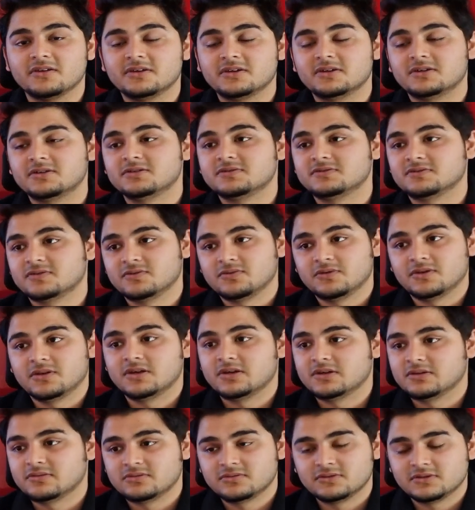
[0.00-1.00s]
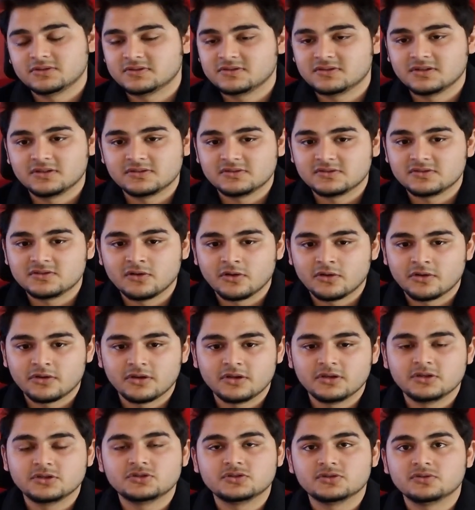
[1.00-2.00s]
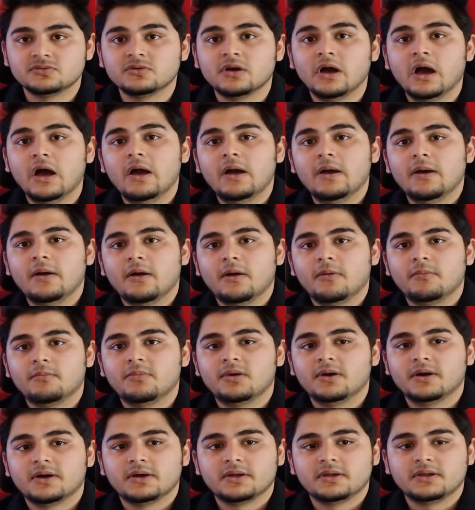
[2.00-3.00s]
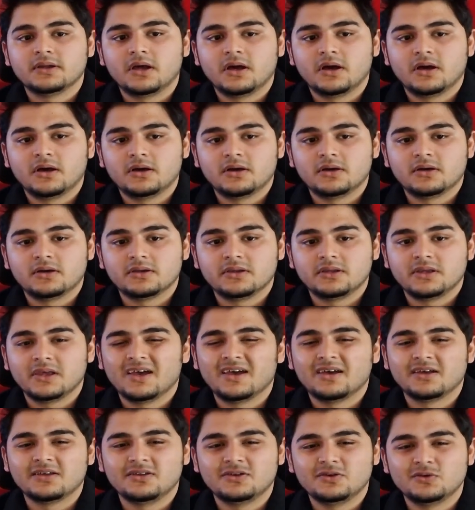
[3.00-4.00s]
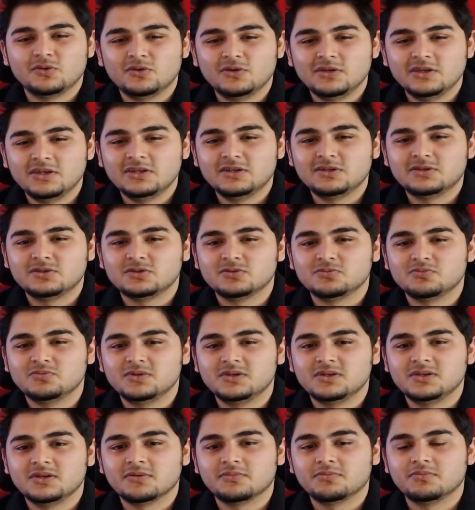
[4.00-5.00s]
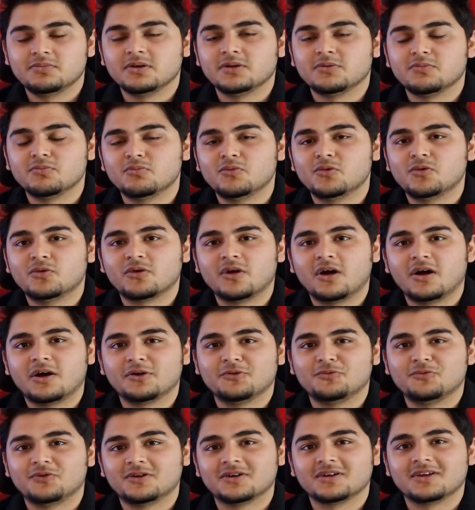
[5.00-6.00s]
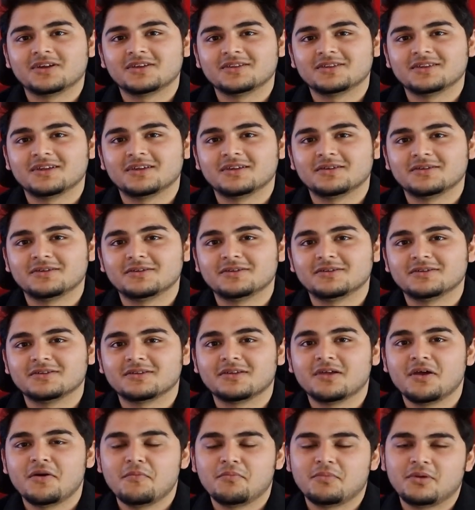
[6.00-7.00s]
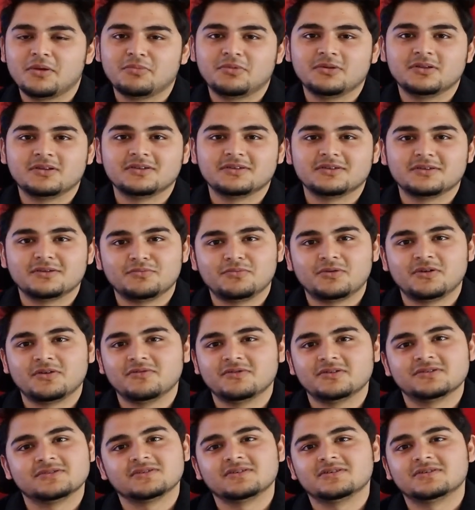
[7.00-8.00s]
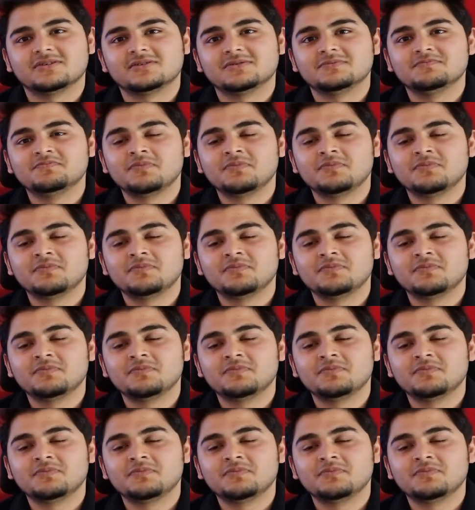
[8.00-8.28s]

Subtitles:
year, so yeah, it's not an issue. But yeah, you need to be a bit more hardworking than people in the previous year.